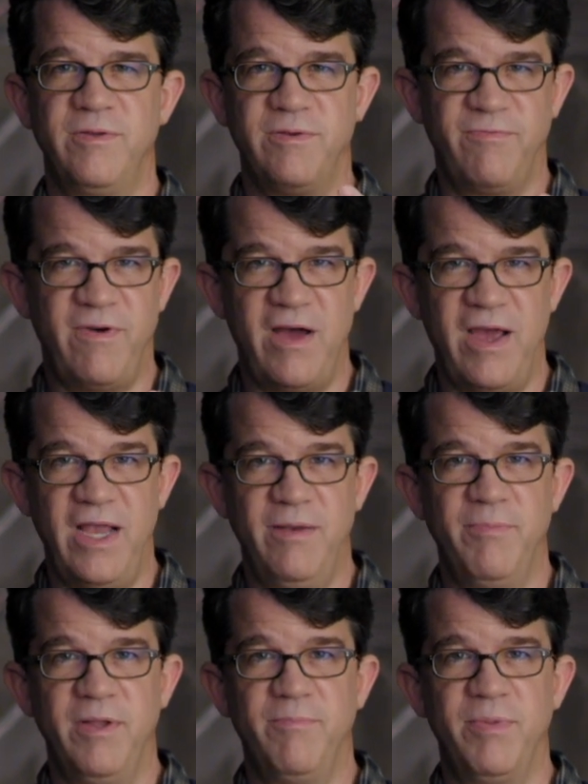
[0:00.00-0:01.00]
of
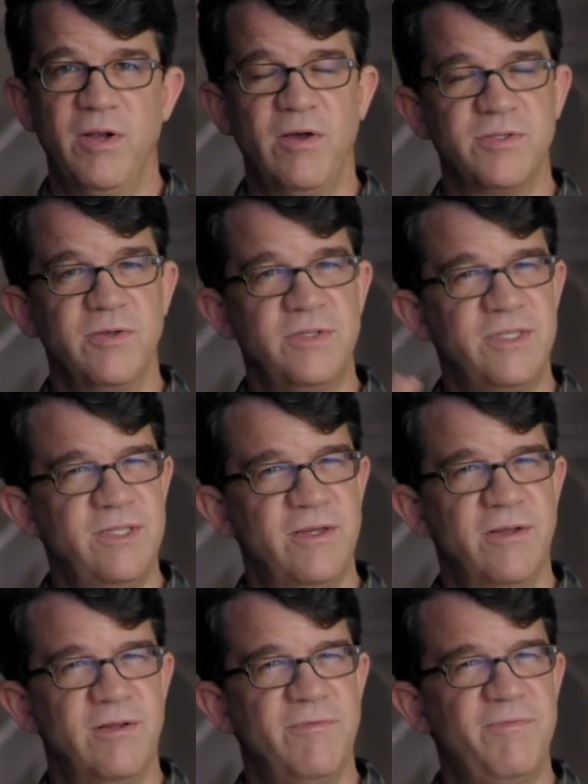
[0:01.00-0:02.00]
defined, but also
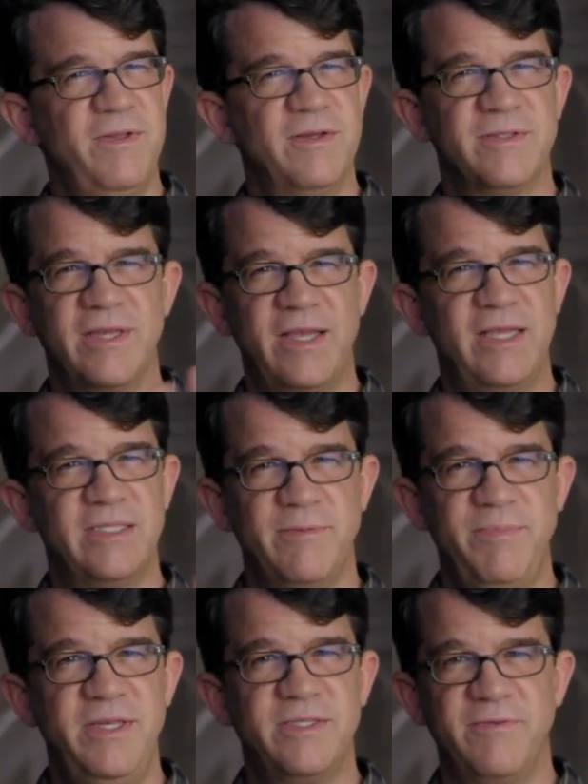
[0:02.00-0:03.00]
still feels like it's a
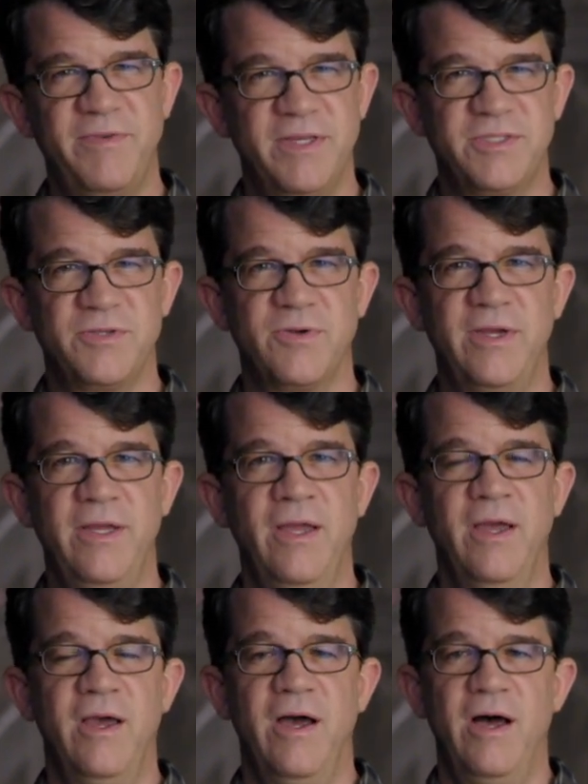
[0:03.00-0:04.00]
piece of history.
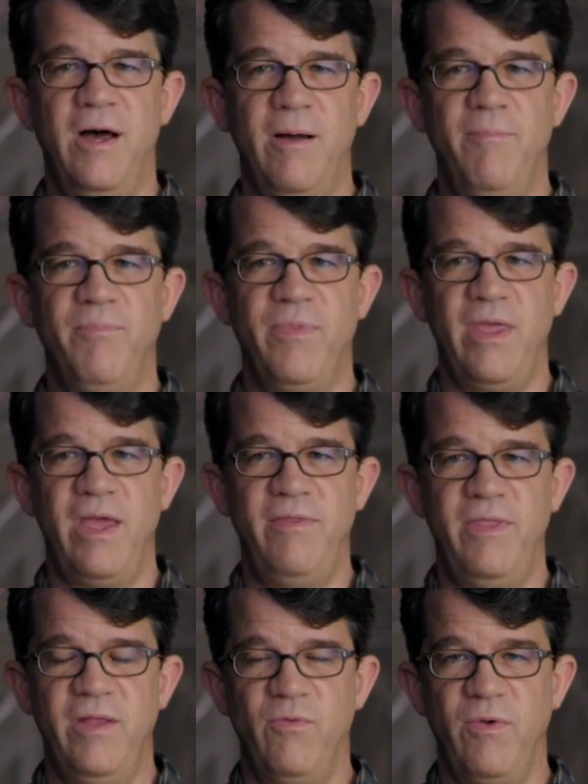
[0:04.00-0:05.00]
And
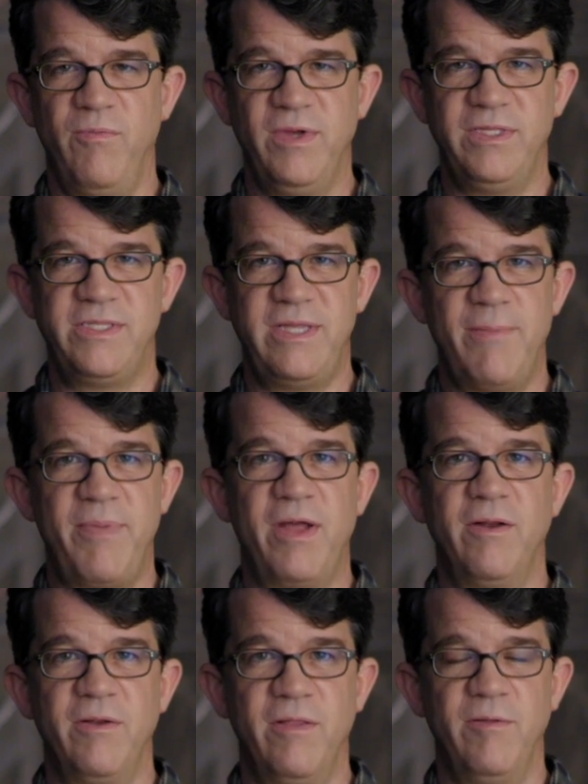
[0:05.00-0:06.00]
then when we step
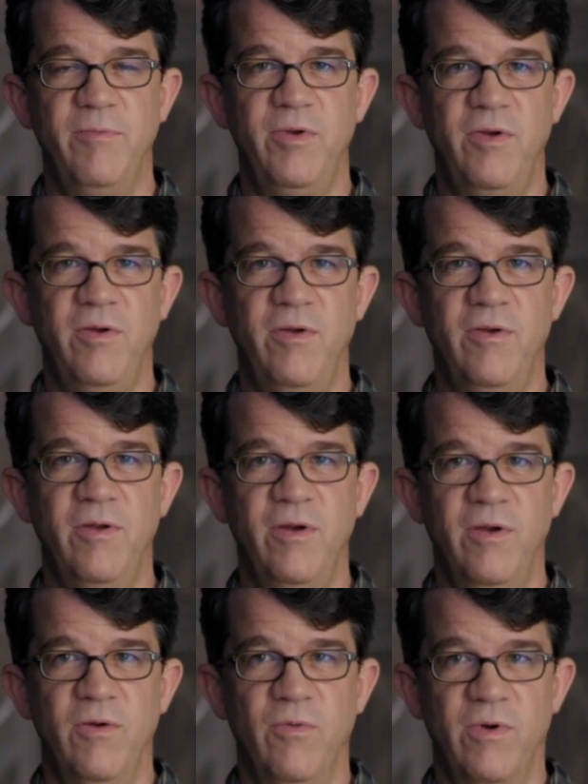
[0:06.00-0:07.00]
out onto the moon,
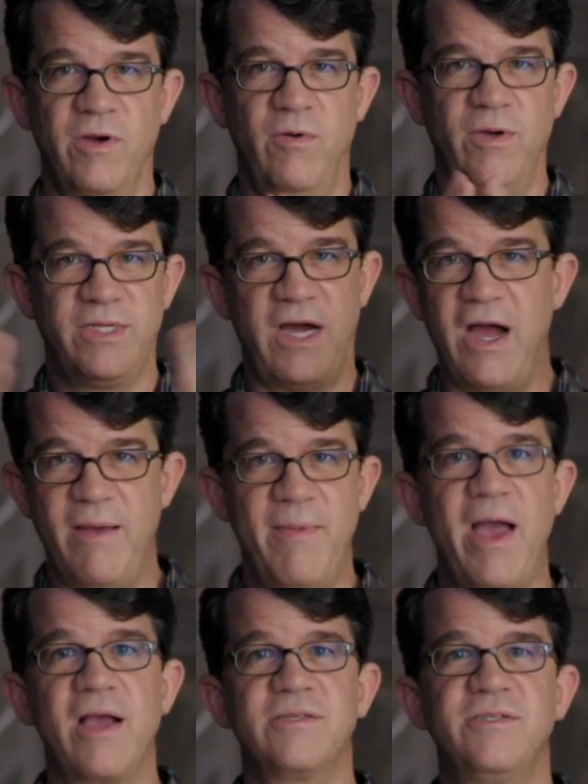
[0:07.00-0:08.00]
we're going to
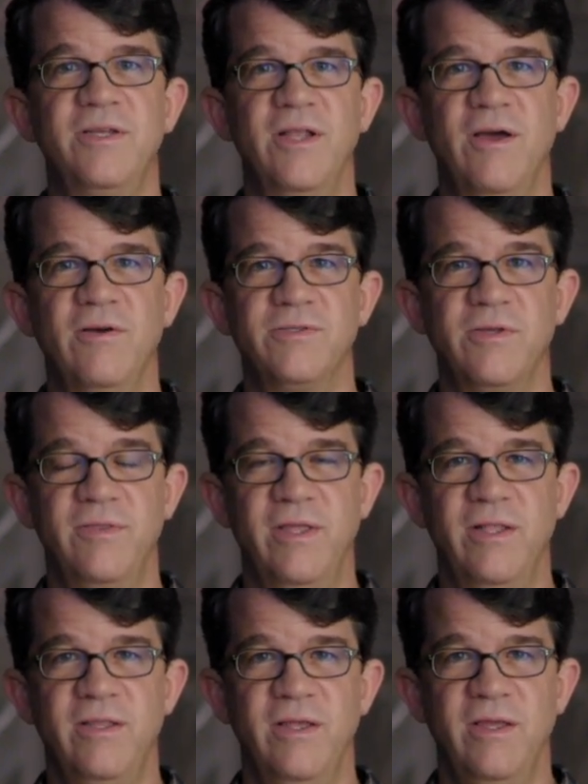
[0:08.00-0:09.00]
IMAX, you know, so
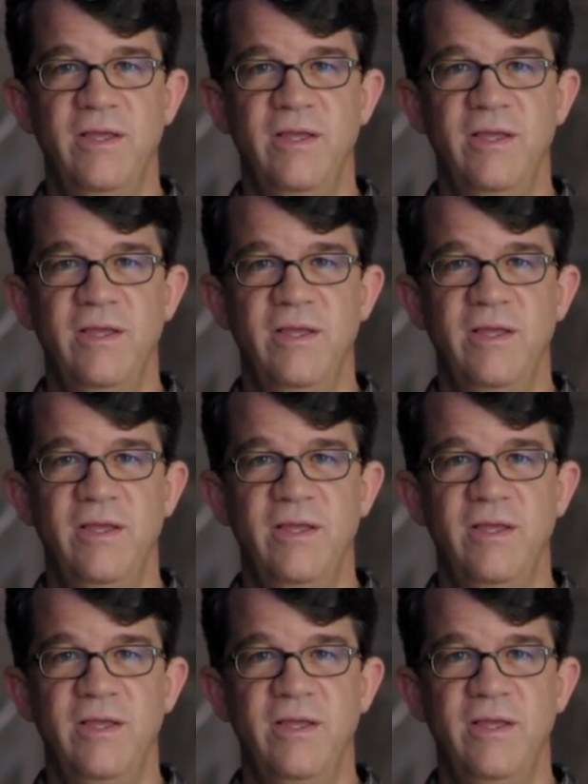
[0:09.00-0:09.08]
that